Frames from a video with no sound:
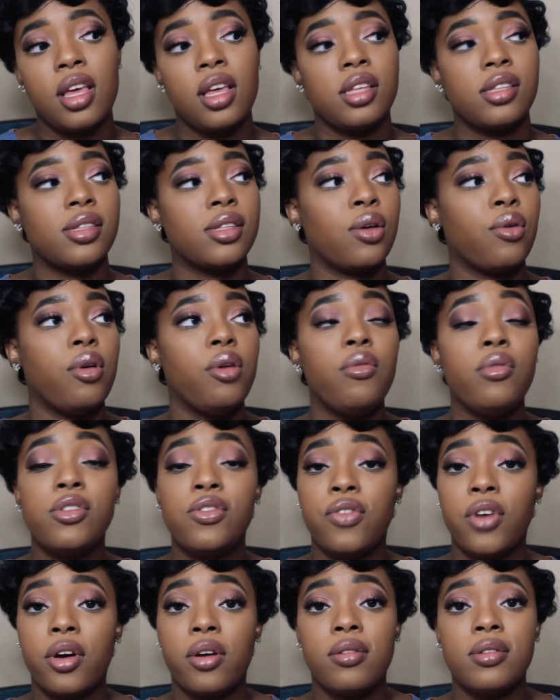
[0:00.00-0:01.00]
So it was
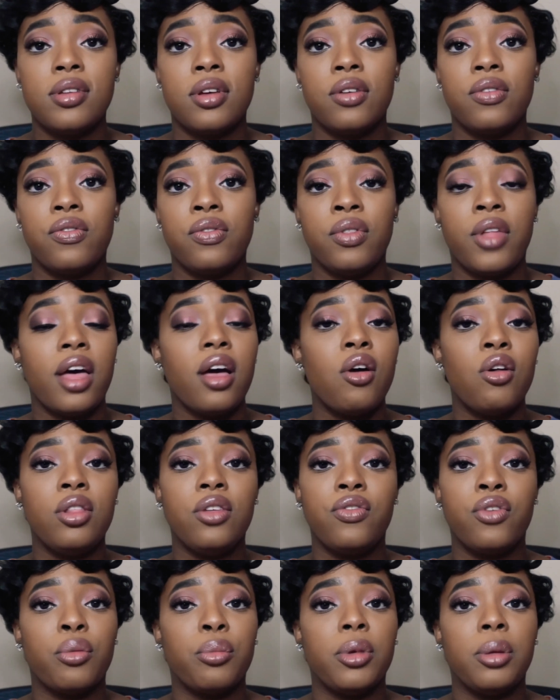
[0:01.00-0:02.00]
very tough, not only
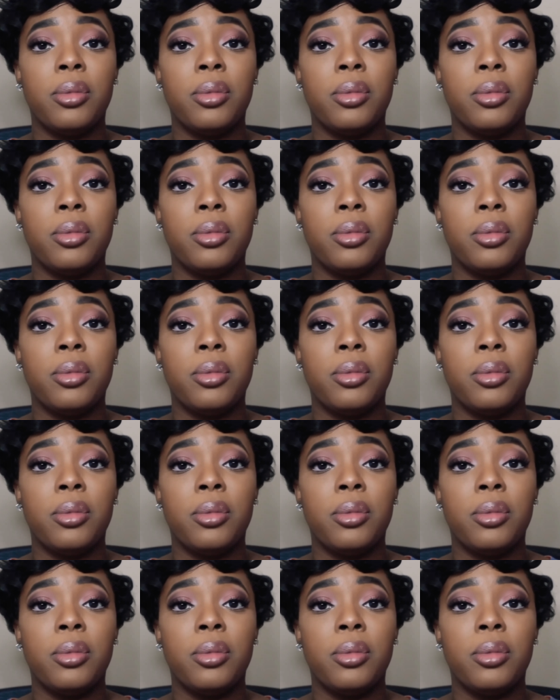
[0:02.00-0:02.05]
for me,